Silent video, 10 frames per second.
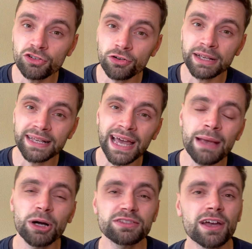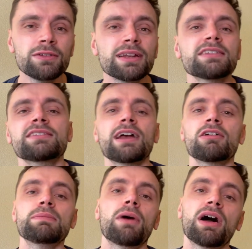during game. I don't
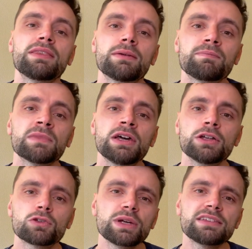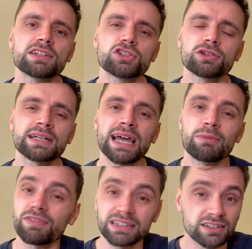necessarily mind them tweeting during game.
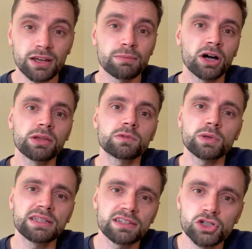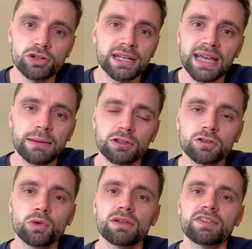In fact, I don't mind them tweeting during game at
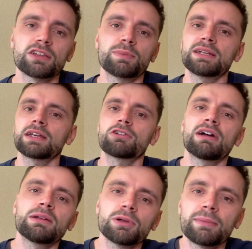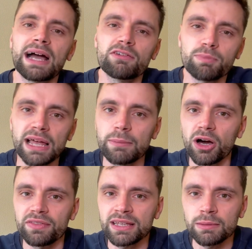all if there's been an incredible amount of play. But
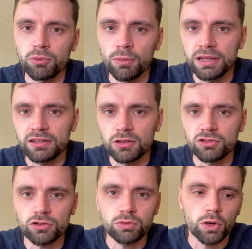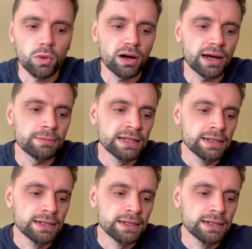I think it probably does just require